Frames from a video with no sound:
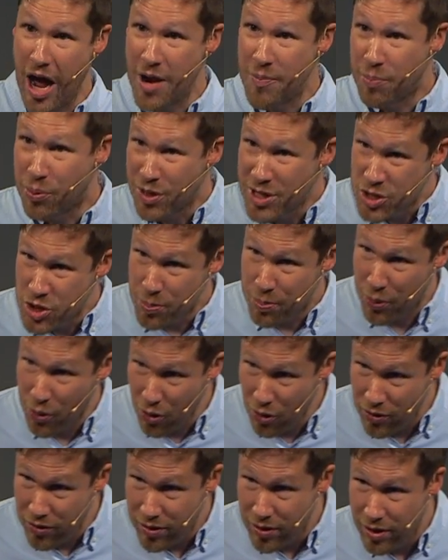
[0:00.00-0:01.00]

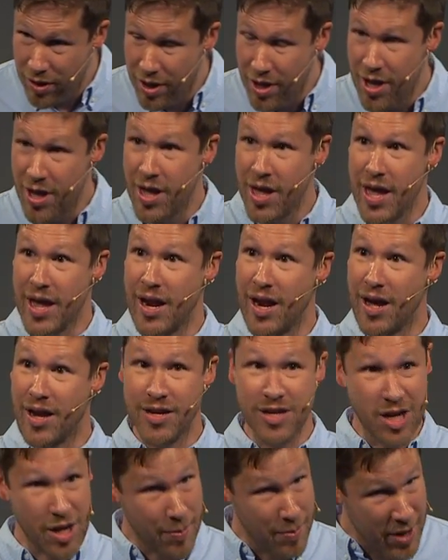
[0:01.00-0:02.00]
unprincipled and
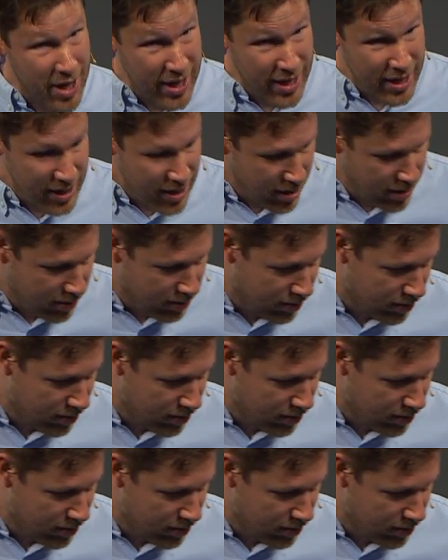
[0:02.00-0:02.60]
uncommitted